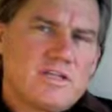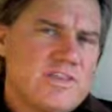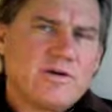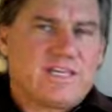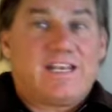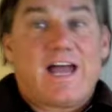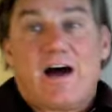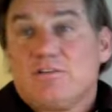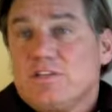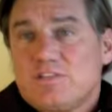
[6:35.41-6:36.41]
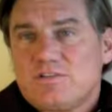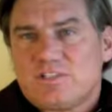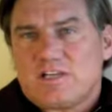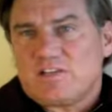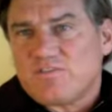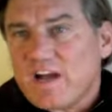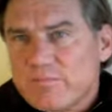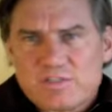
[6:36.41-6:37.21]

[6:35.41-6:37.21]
they'll get out as soon as it's 5% or